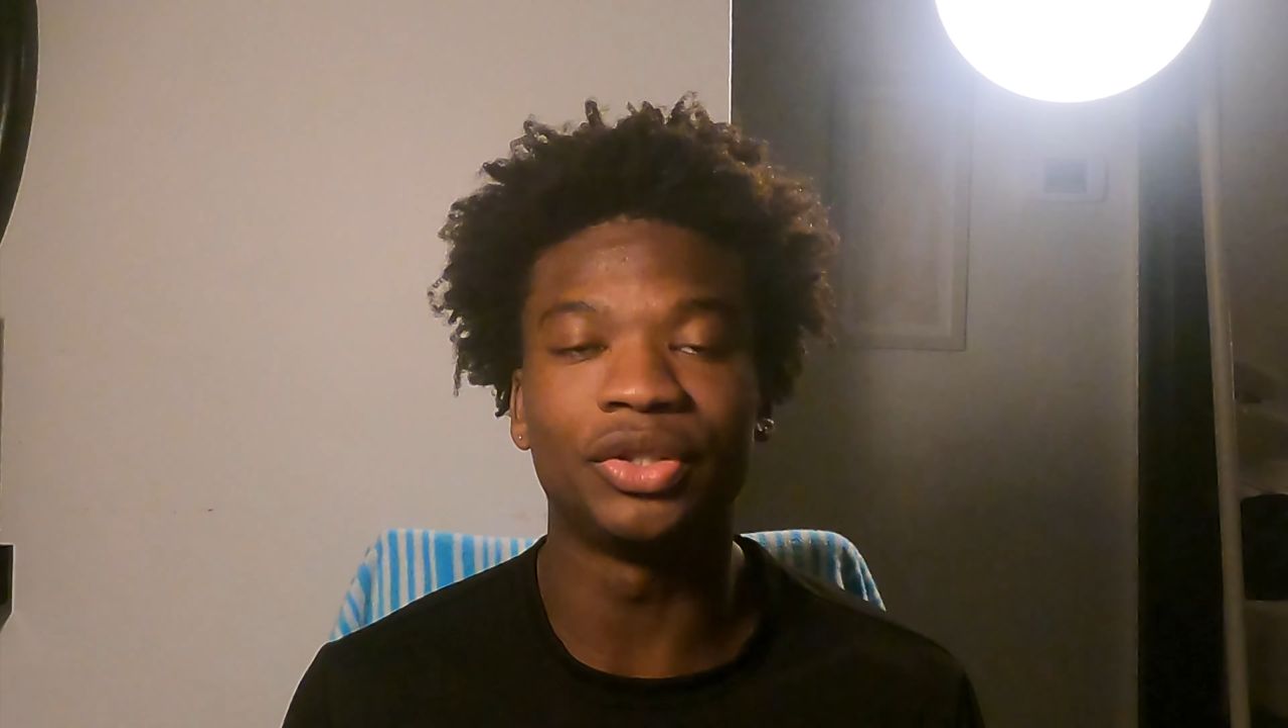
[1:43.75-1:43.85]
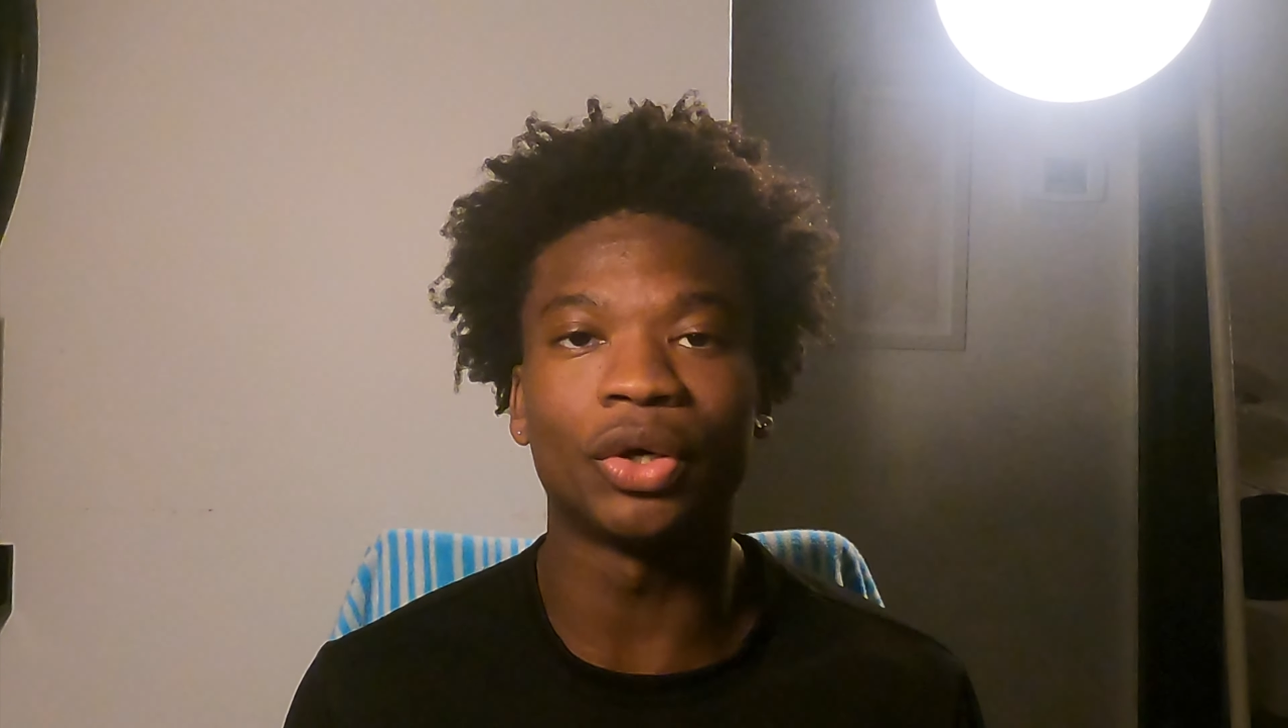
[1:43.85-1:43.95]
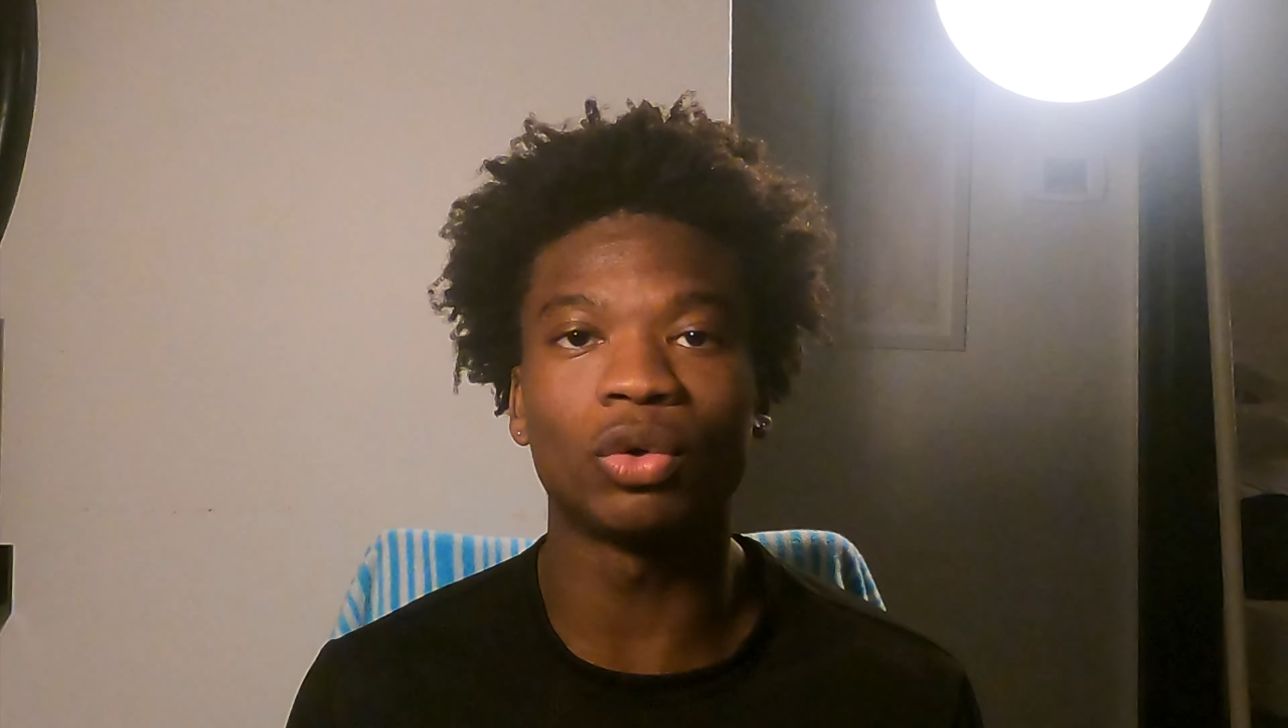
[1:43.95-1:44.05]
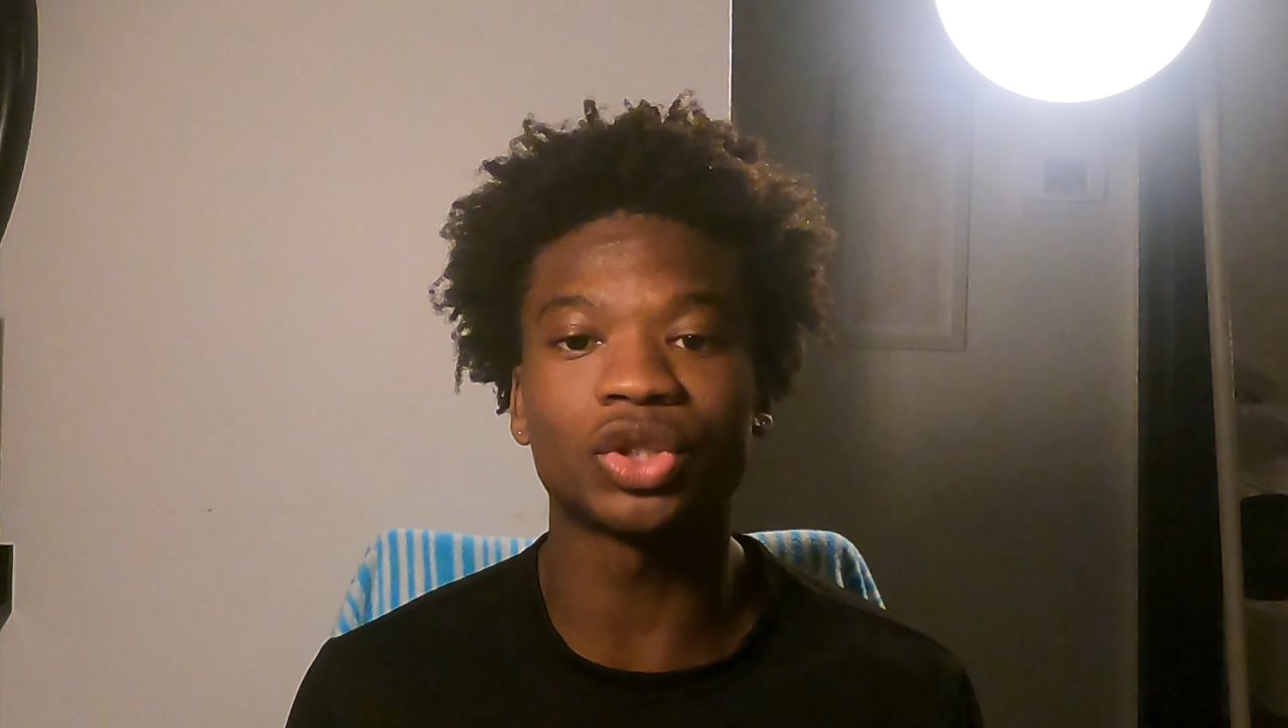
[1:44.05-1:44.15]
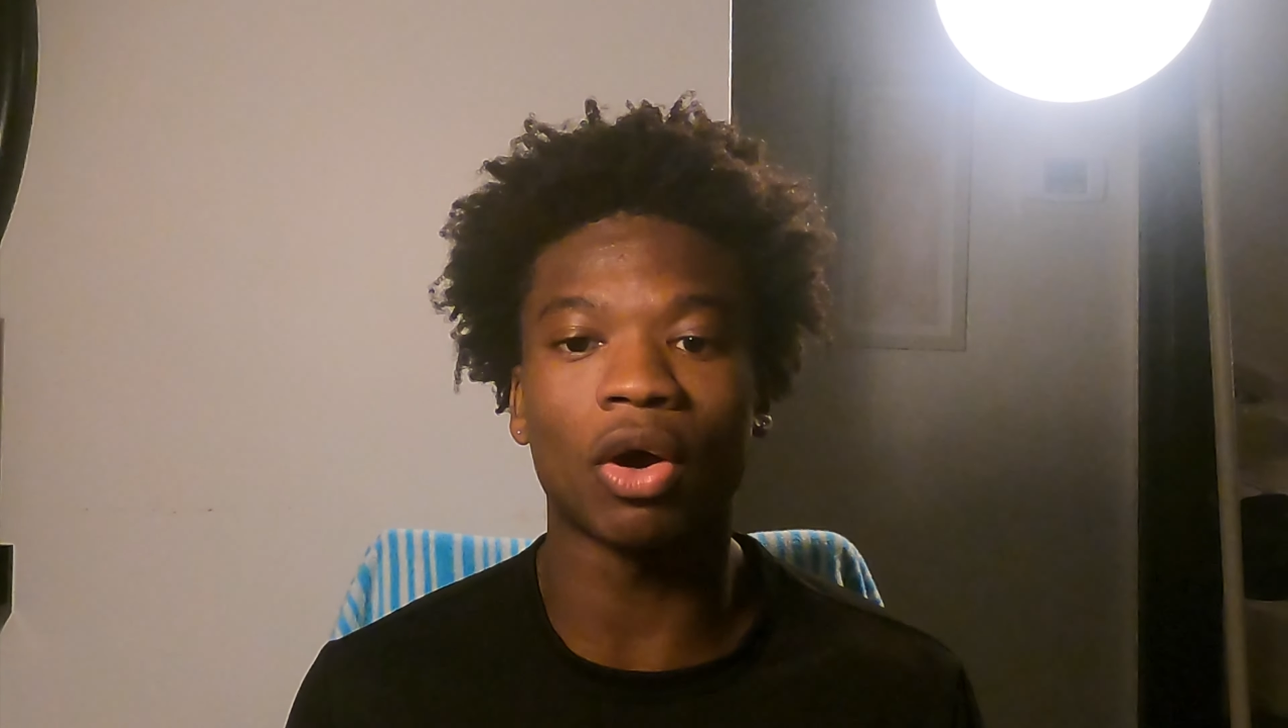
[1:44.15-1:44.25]

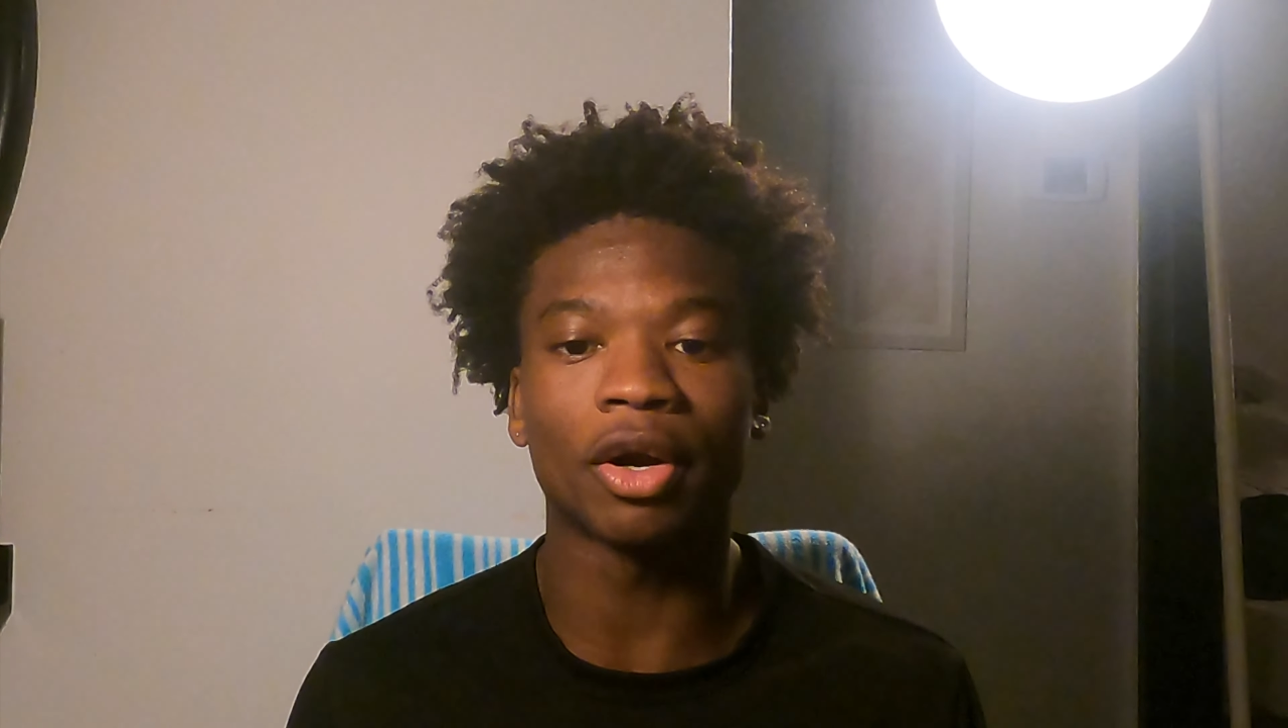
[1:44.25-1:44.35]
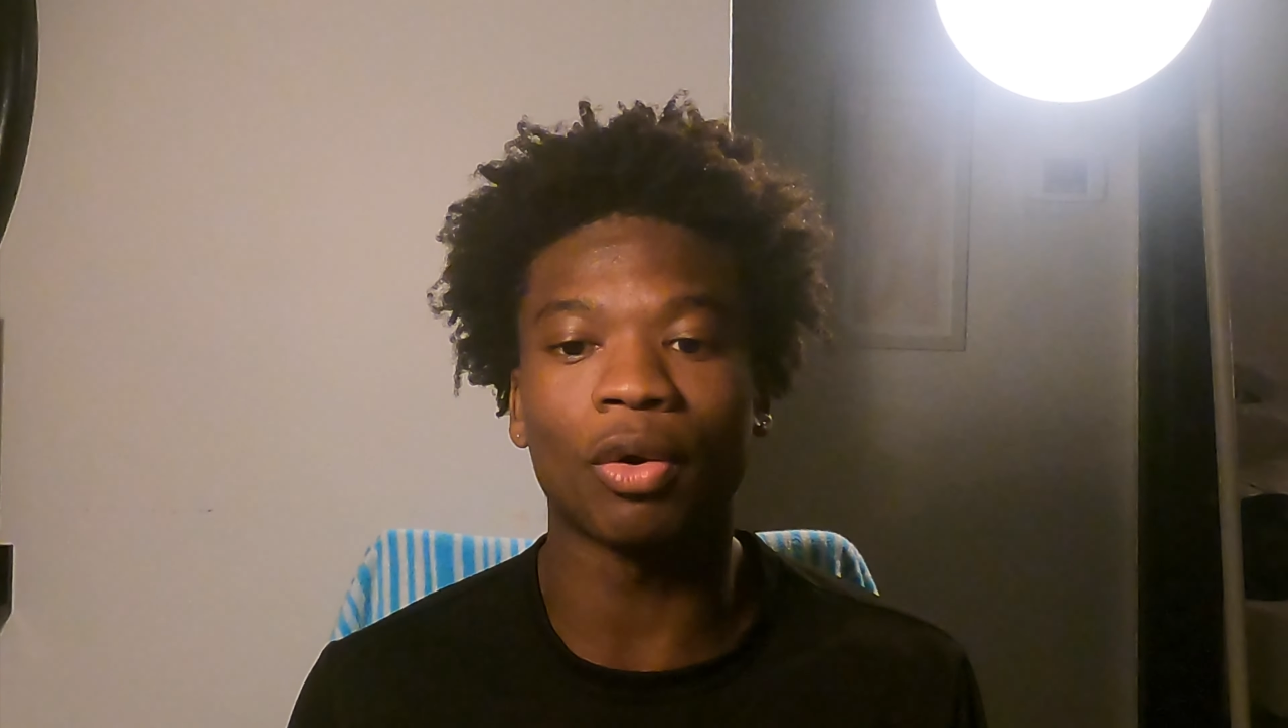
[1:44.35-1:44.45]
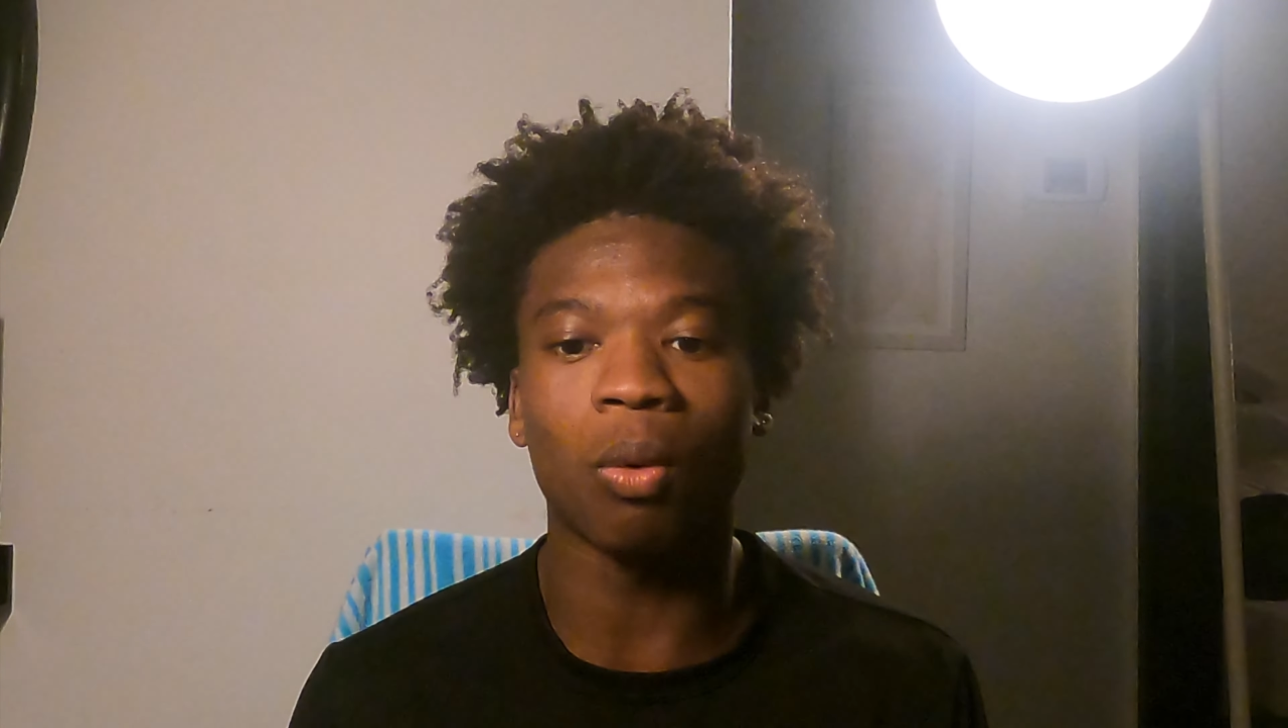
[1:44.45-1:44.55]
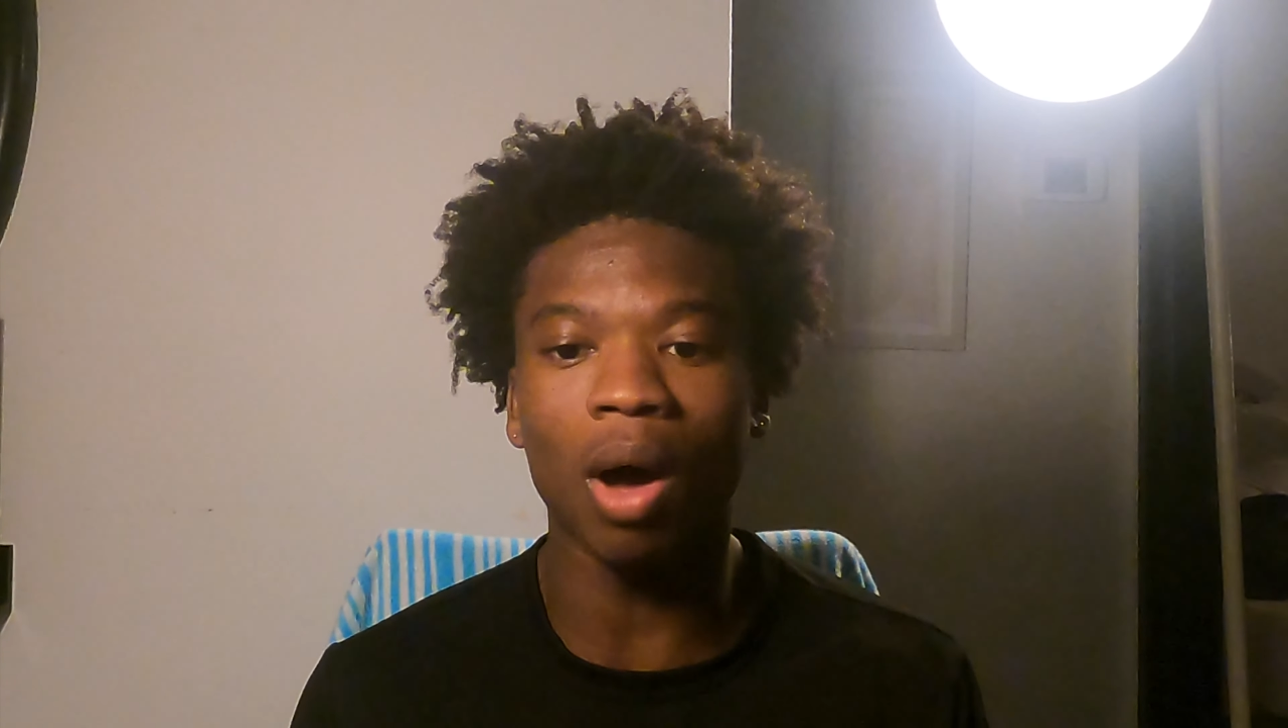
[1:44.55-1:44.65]
those are